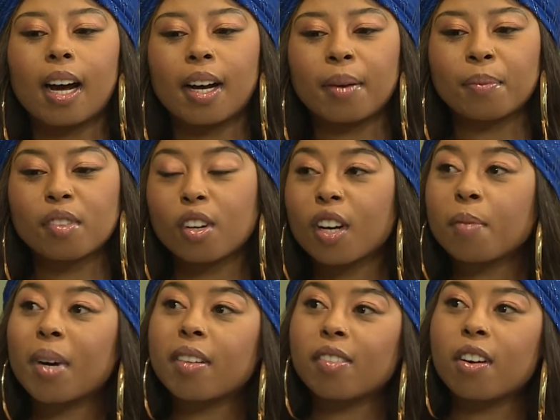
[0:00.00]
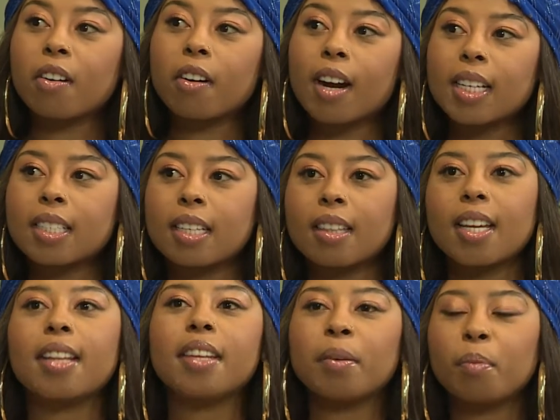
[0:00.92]
um, started my songwriting
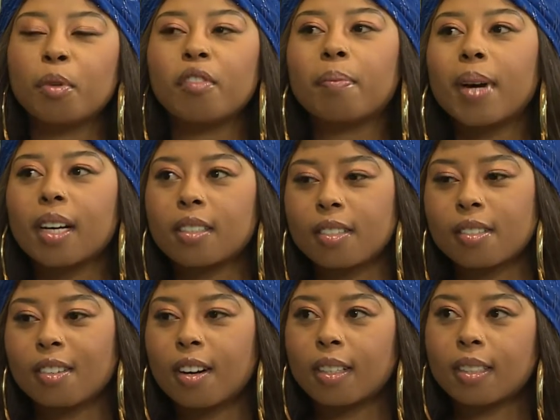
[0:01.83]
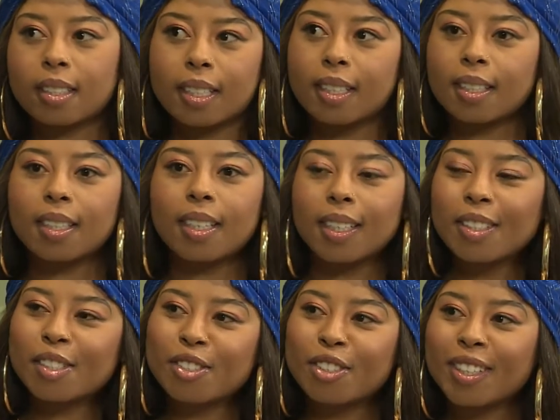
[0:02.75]
there, and then moved back to start in the
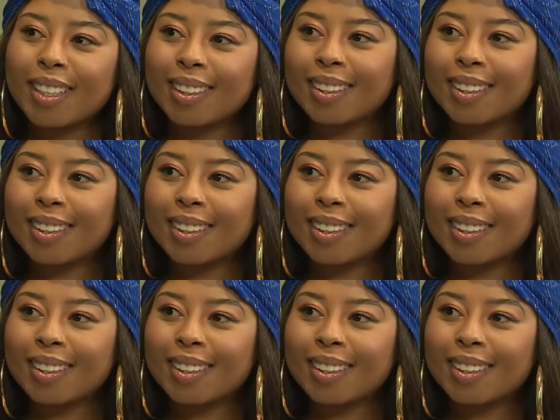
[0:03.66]
industry.